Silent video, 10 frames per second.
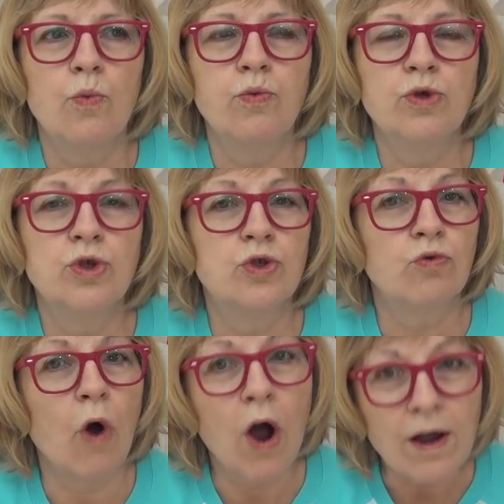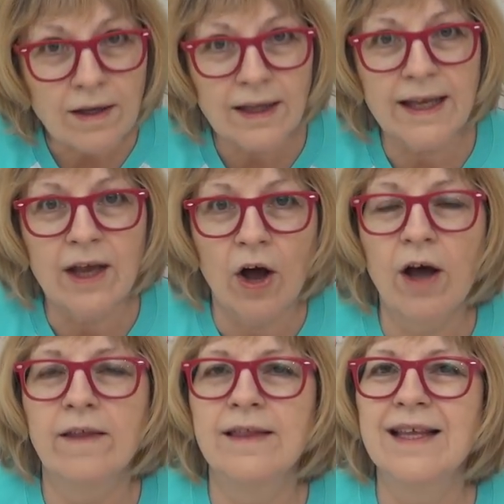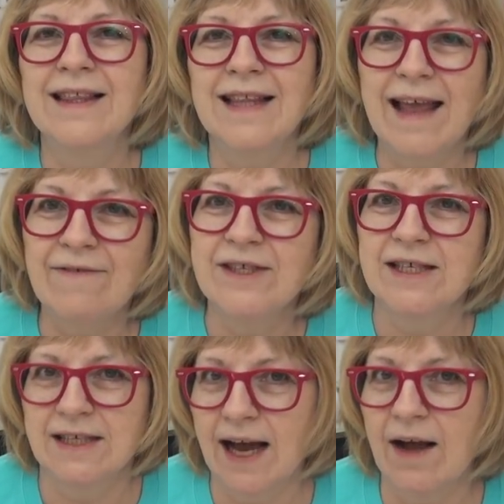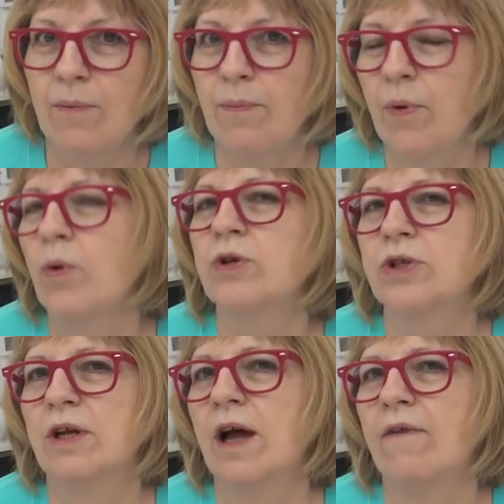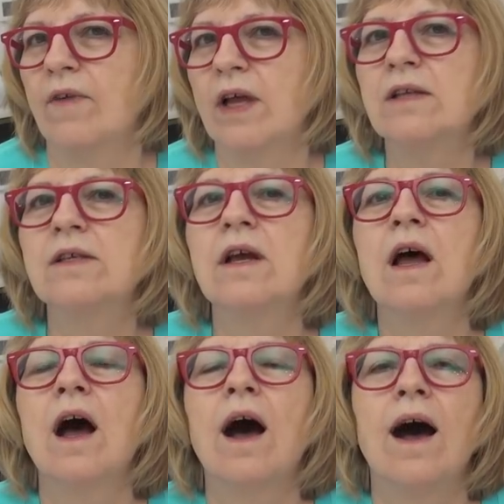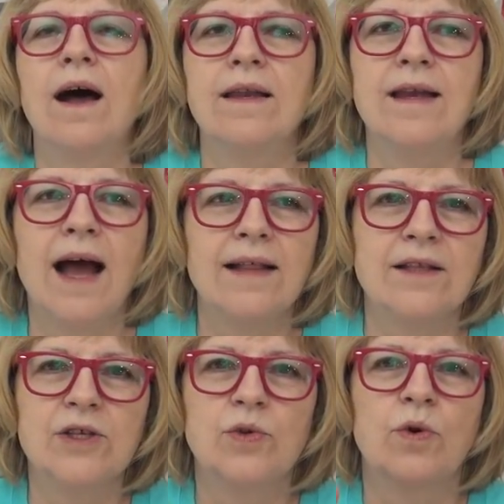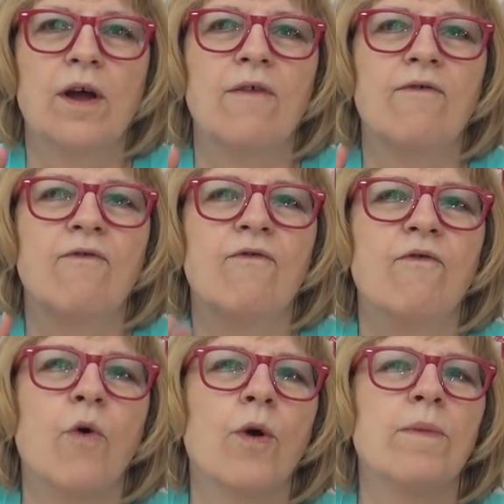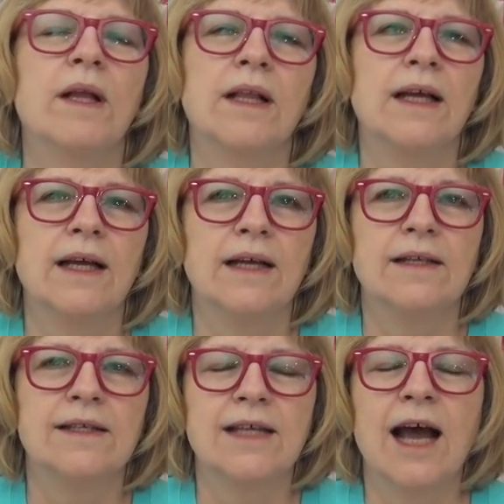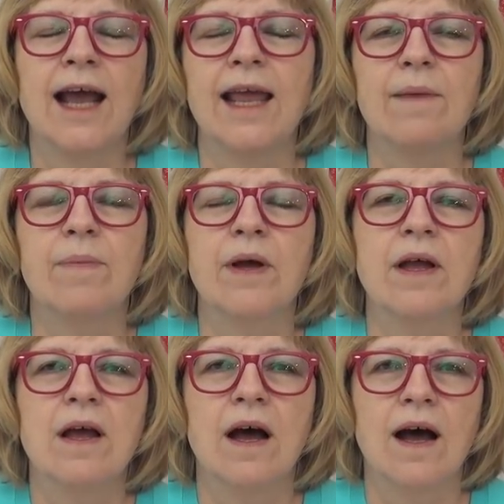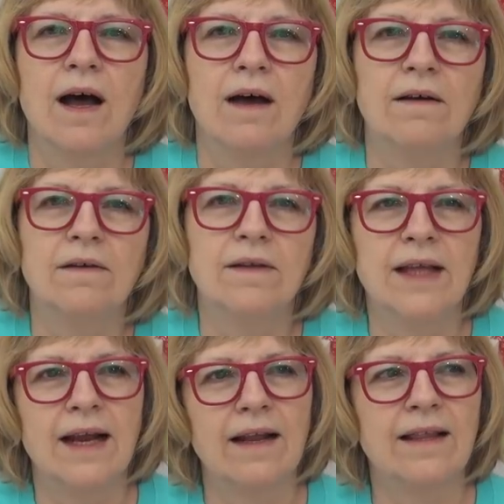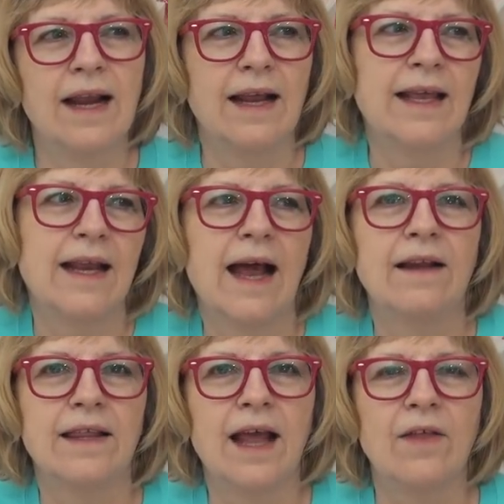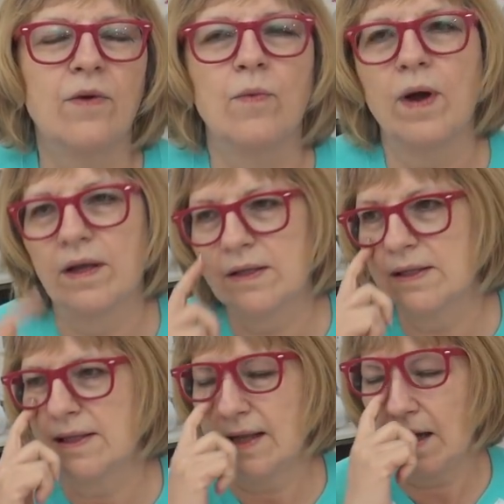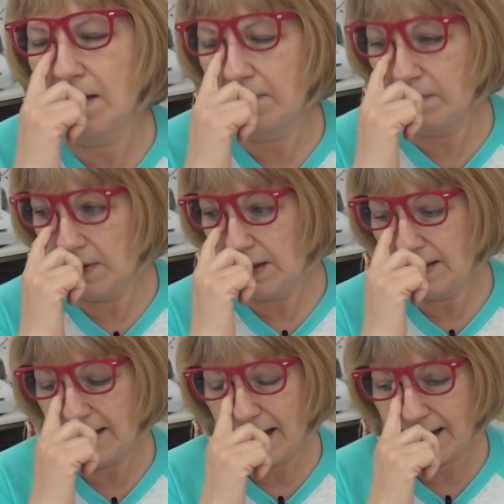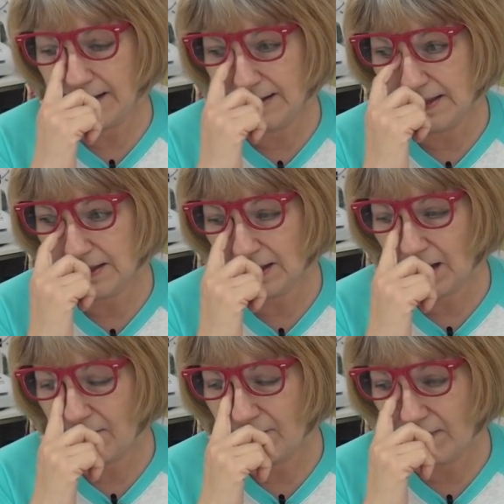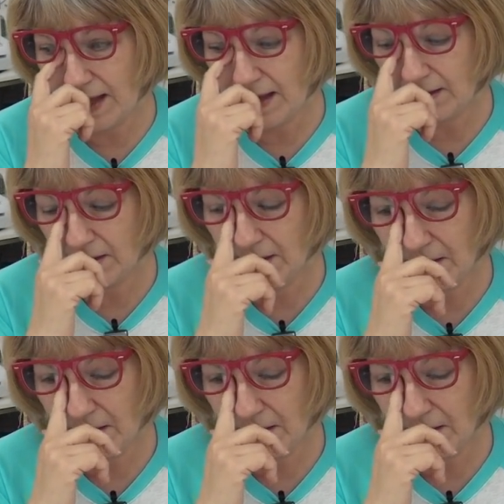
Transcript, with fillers: strongly on the lifestyle portion of it, uh, not the sort of formula type uh, that, that I get out of the other ones. Um, I just love that,